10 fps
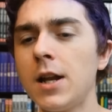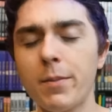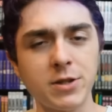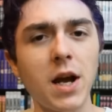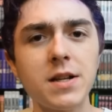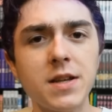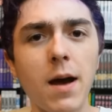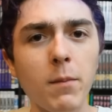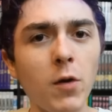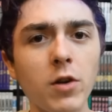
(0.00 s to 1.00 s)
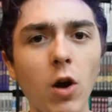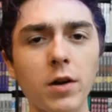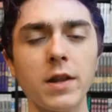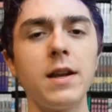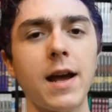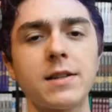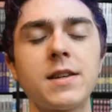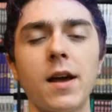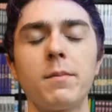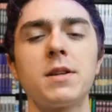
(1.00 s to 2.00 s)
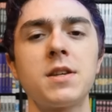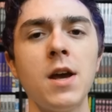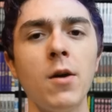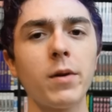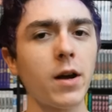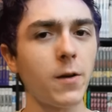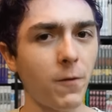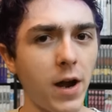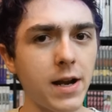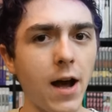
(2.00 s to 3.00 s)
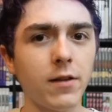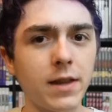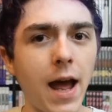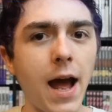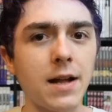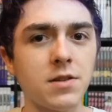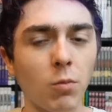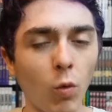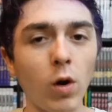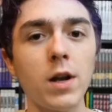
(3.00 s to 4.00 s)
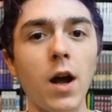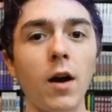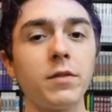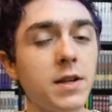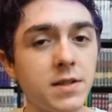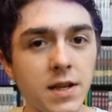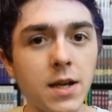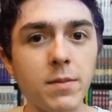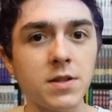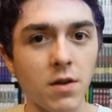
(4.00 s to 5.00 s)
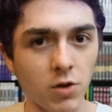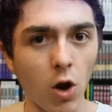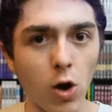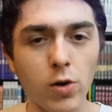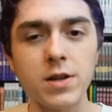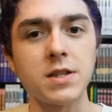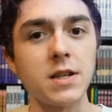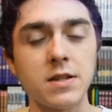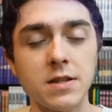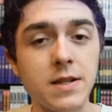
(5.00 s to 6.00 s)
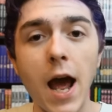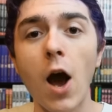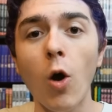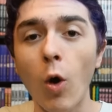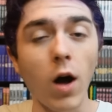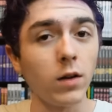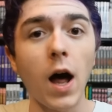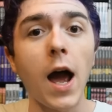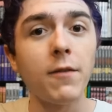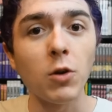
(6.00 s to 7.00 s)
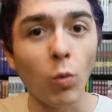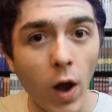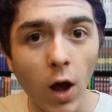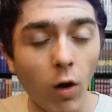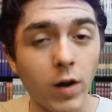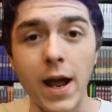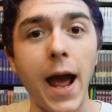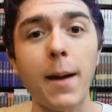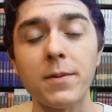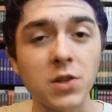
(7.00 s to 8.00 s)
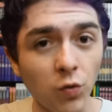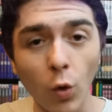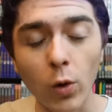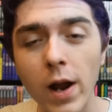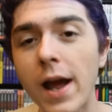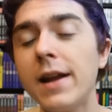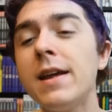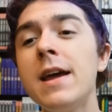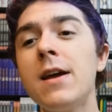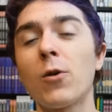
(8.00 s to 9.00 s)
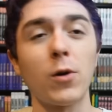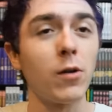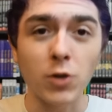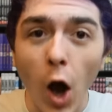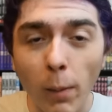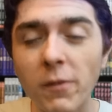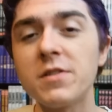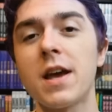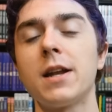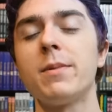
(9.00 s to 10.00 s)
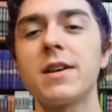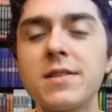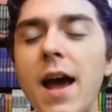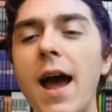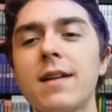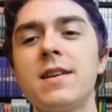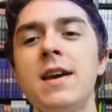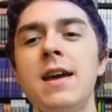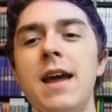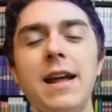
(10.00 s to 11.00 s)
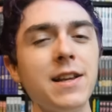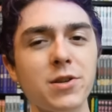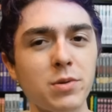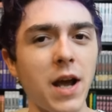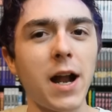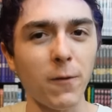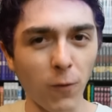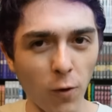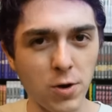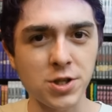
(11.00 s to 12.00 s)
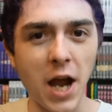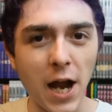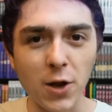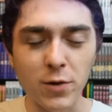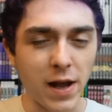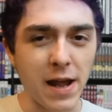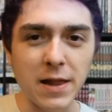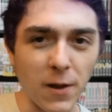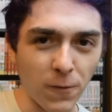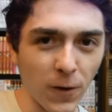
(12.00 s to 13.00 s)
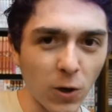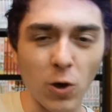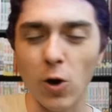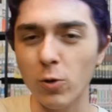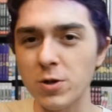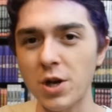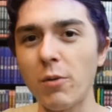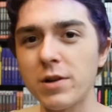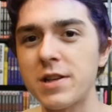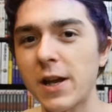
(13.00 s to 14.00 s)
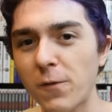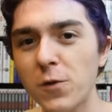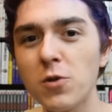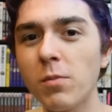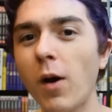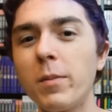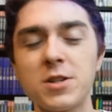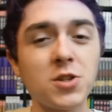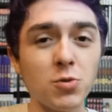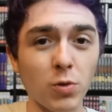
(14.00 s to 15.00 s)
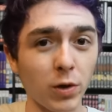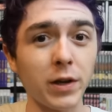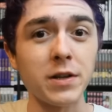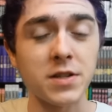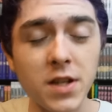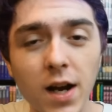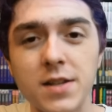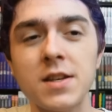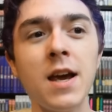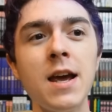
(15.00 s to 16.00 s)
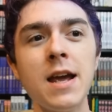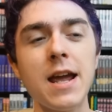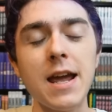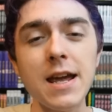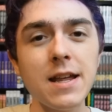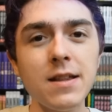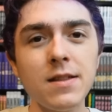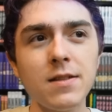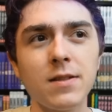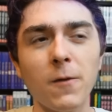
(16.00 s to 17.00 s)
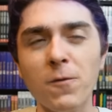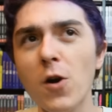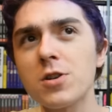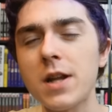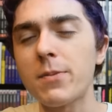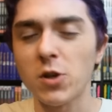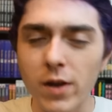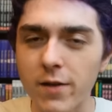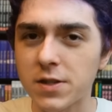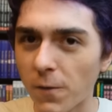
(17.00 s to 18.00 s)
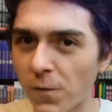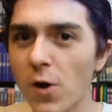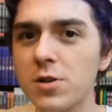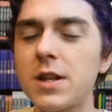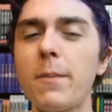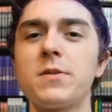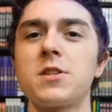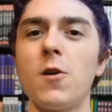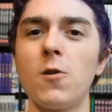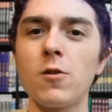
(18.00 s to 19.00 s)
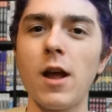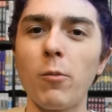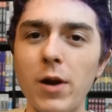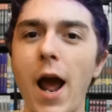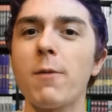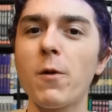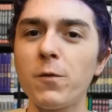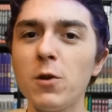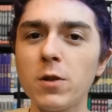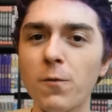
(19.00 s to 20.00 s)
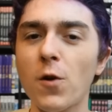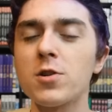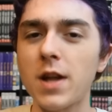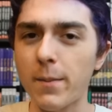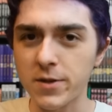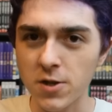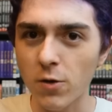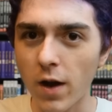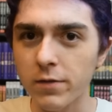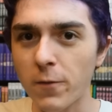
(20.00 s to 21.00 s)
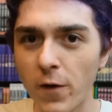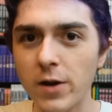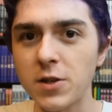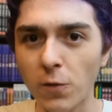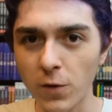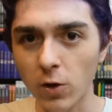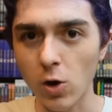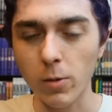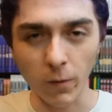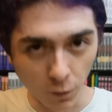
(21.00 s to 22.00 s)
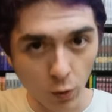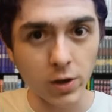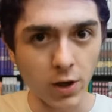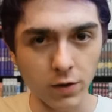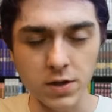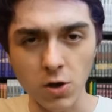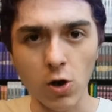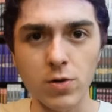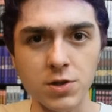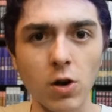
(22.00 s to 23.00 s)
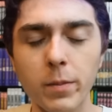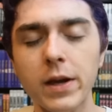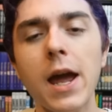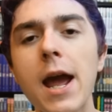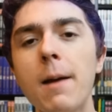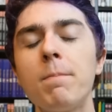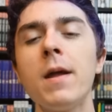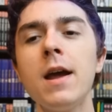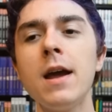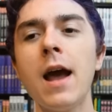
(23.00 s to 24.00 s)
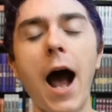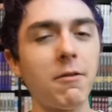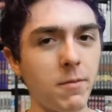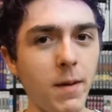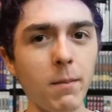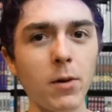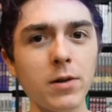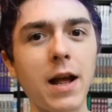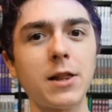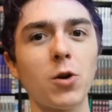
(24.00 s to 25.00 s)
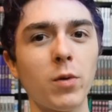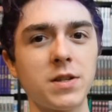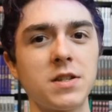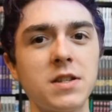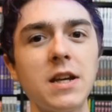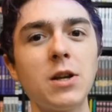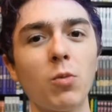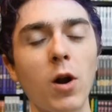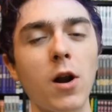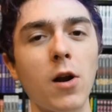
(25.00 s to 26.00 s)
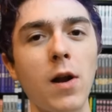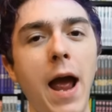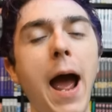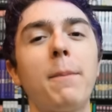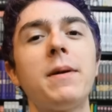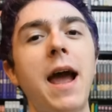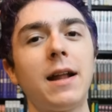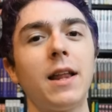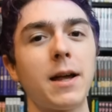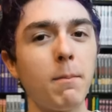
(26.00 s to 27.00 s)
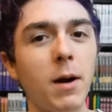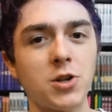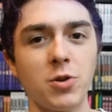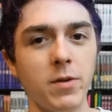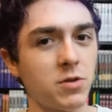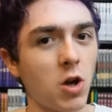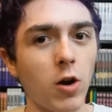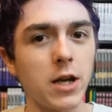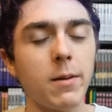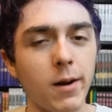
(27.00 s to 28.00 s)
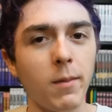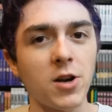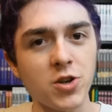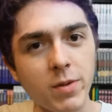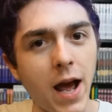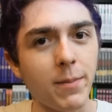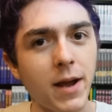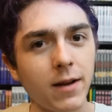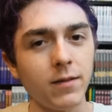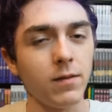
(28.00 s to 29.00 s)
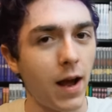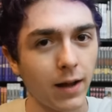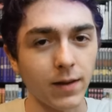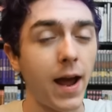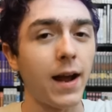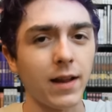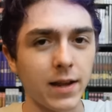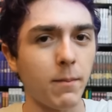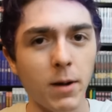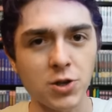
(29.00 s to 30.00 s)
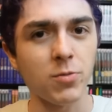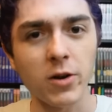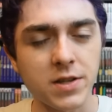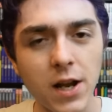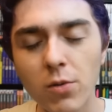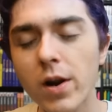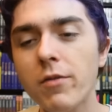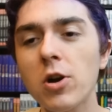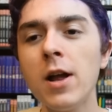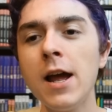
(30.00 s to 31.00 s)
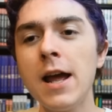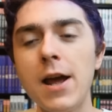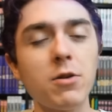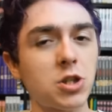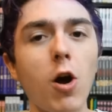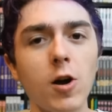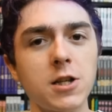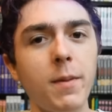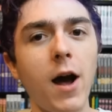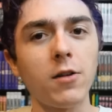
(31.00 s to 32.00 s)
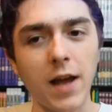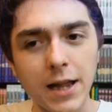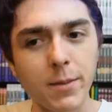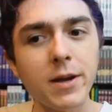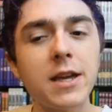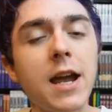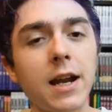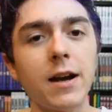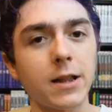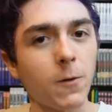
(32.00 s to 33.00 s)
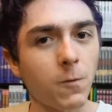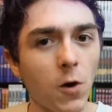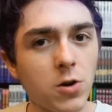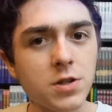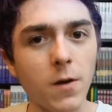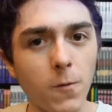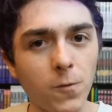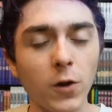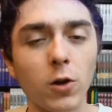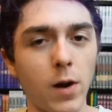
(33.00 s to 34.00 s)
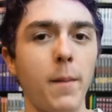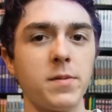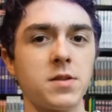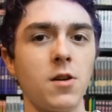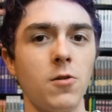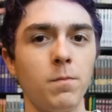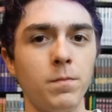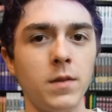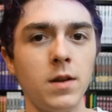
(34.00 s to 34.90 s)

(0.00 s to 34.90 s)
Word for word: Now, besides that, moving on to the next segments, we come to find out that one of the demons of Tartarus is now alive and well on Happy's forehead, or top of his head to be exact. And this was kind of foreshadowed in the filler arc, which I want to take a few moments to really discuss. In the first episode, yeah, it was the first episode, when I reviewed the first episode of the Fairy Tail filler arc before, you know, the Tartarus arc began, I remember that there was a scene where Happy had like a mushroom. It was talking about a mushroom and Happy had, had, had like a mushroom on his head or whatever. It was talked about at the beginning, like the first filler episode.